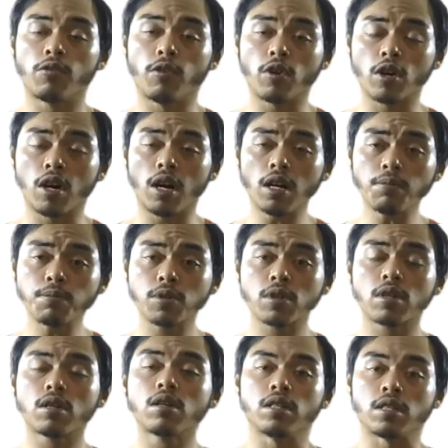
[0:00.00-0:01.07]
For carbs,
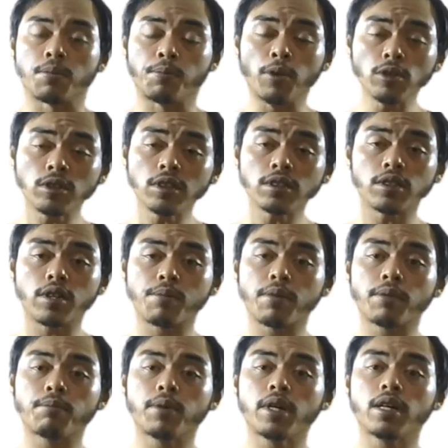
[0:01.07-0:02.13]
it's important to
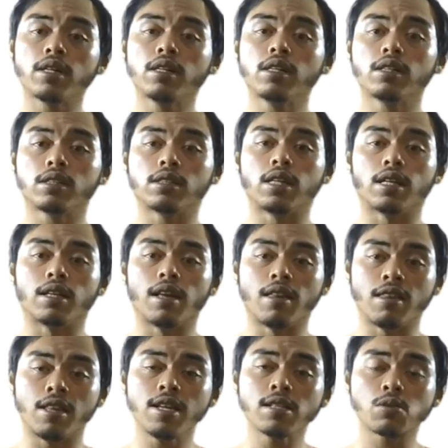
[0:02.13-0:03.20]
remember that
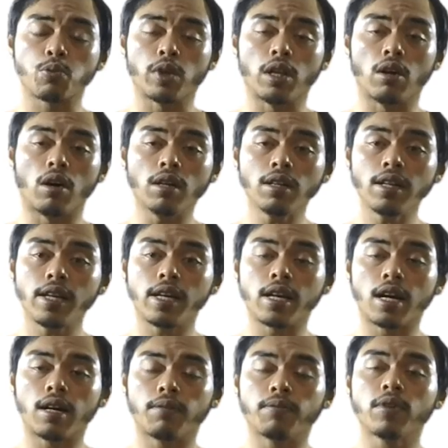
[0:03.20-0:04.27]
these will only
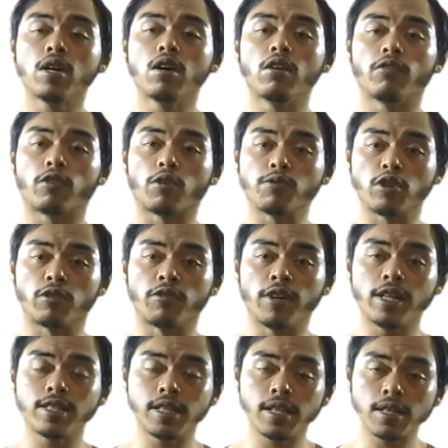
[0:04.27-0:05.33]
come from your
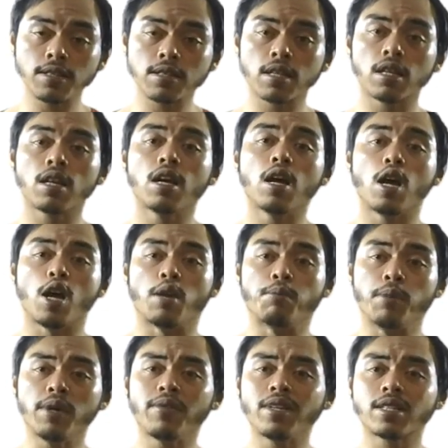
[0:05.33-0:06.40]
veggies and
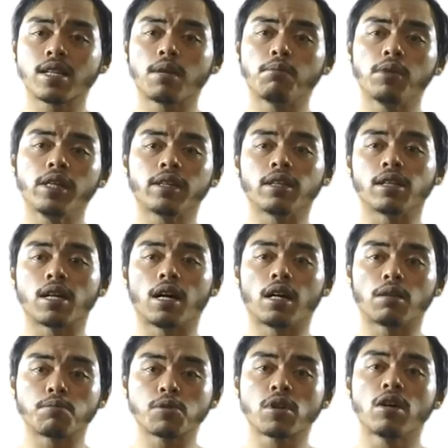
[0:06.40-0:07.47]
maybe some little
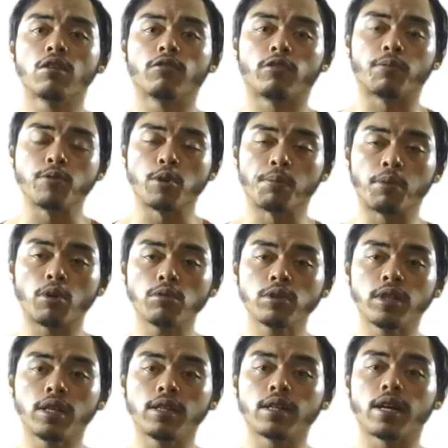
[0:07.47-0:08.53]
carbs from your
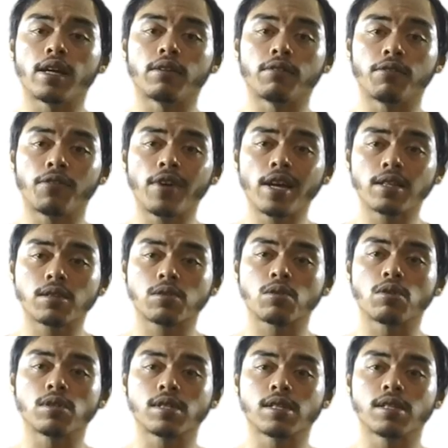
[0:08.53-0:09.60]
protein and fat
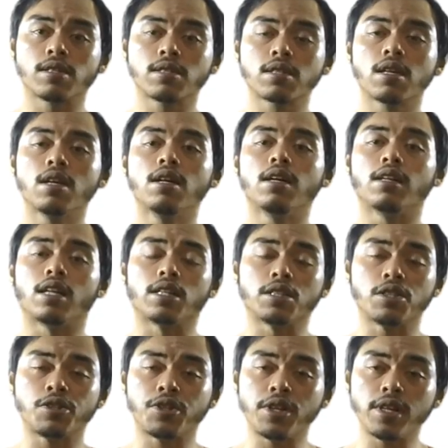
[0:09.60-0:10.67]
sources like
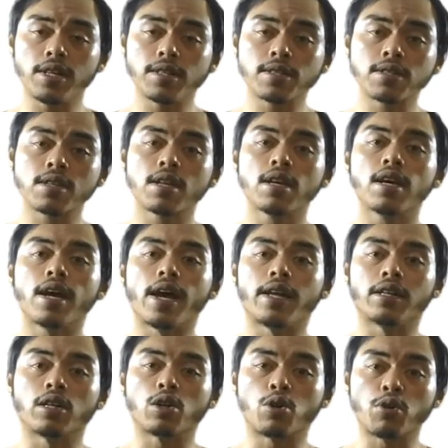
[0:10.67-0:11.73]
cheese
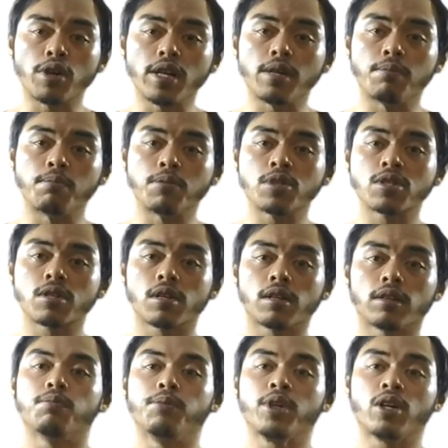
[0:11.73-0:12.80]
and creams.
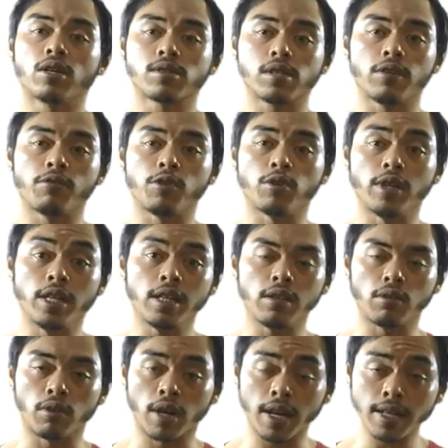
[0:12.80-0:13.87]
Because if you eat
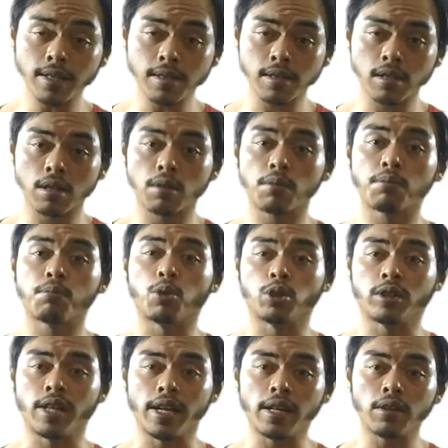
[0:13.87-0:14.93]
rice,
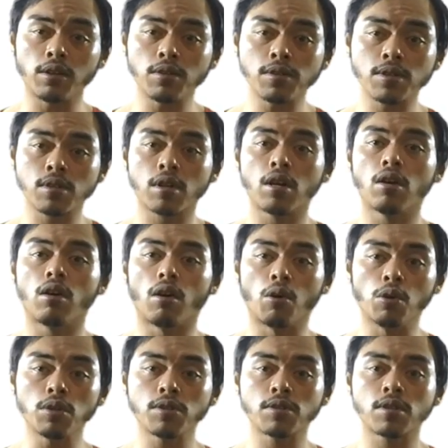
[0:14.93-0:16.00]
potatoes,
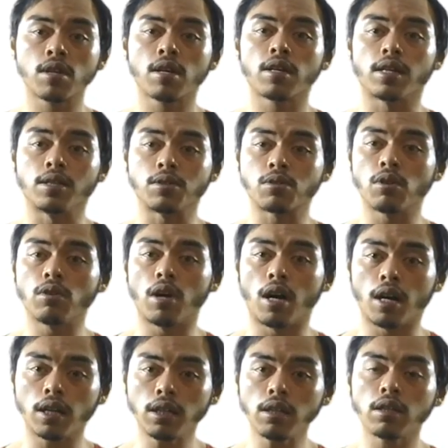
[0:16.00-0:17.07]
oats, and so
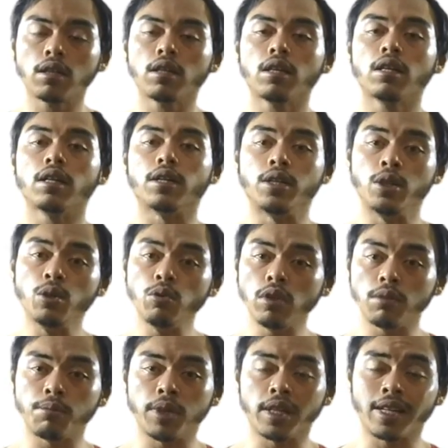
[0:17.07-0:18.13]
on, you
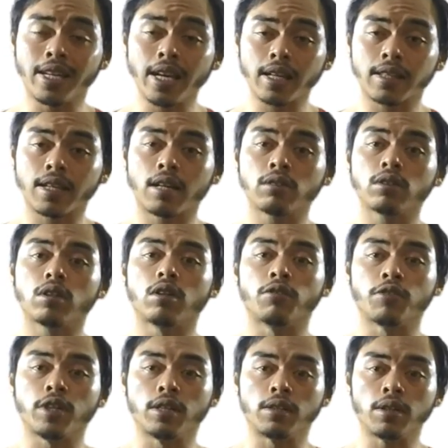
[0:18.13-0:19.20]
will be kicked out of
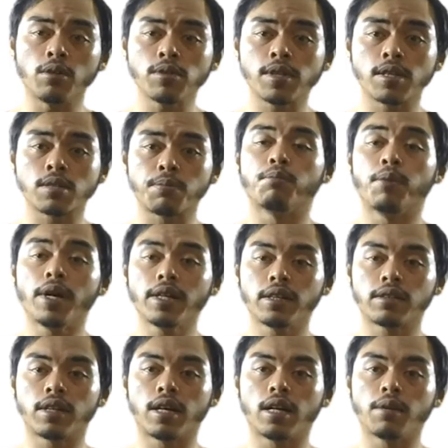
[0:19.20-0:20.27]
ketosis by
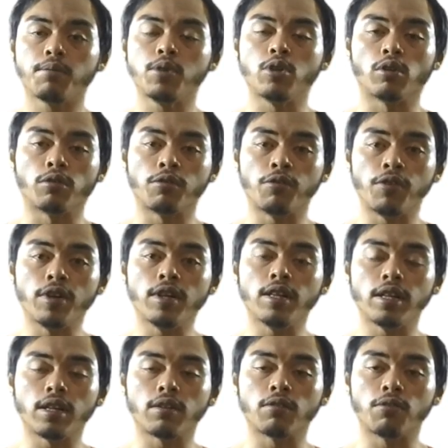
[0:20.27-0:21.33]
the time you're
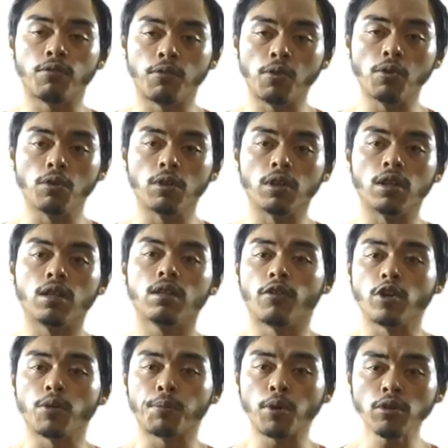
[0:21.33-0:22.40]
feeling full. For
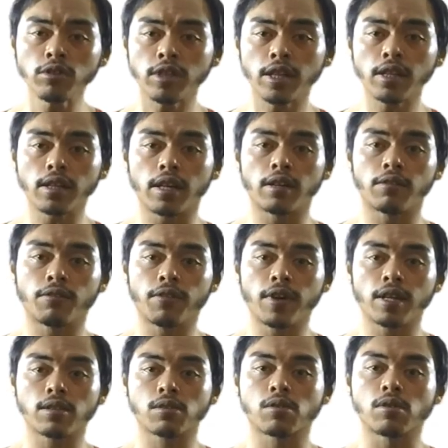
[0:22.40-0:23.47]
your protein and
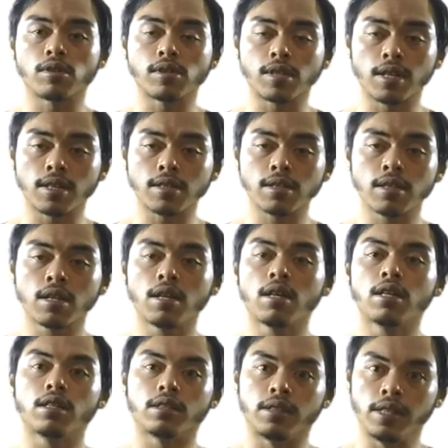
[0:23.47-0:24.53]
fat sources,
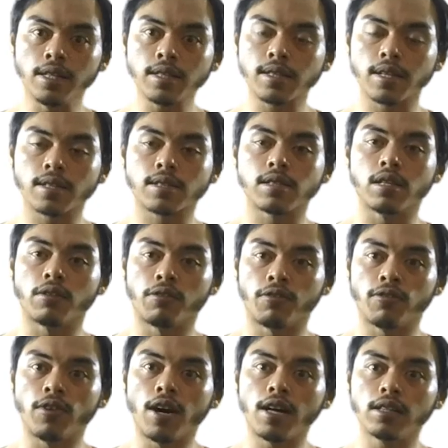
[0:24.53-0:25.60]
this is the
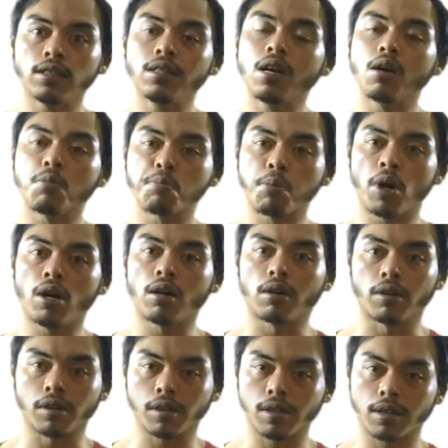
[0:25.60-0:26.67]
fun
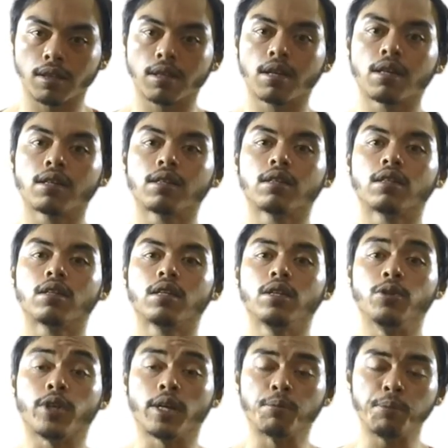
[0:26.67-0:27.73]
part.
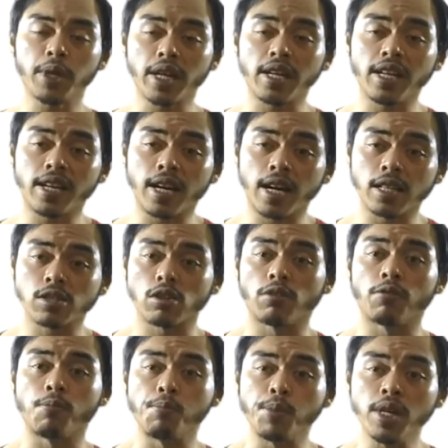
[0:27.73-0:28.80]
You can pick any kinds
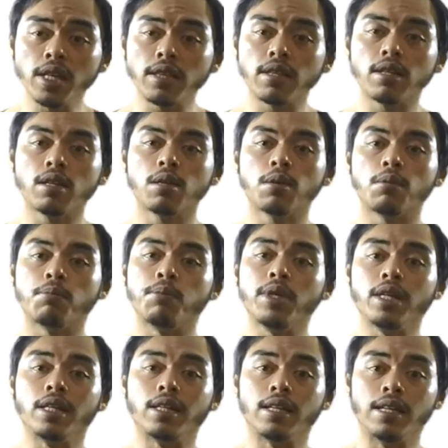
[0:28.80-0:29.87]
of meat,
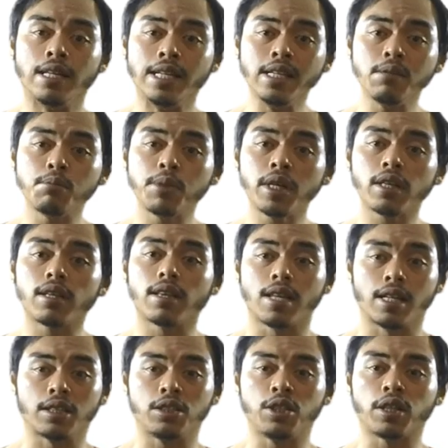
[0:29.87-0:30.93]
be it lean meat
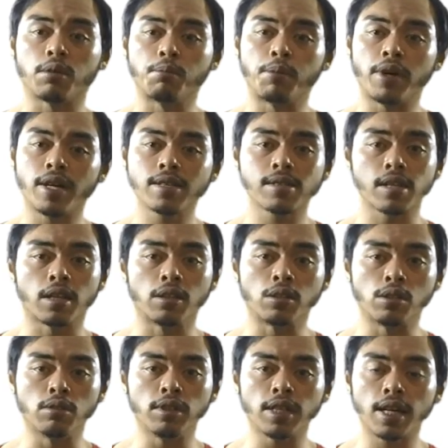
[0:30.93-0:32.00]
like chicken breast and
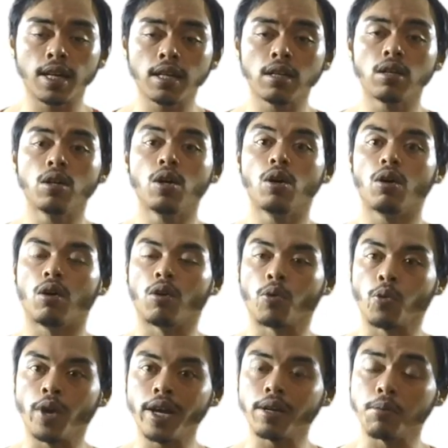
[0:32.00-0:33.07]
tuna, or
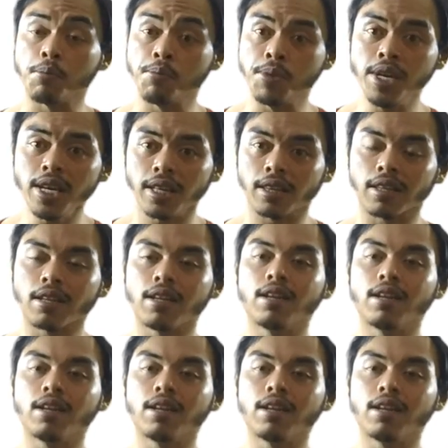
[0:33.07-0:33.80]
red meat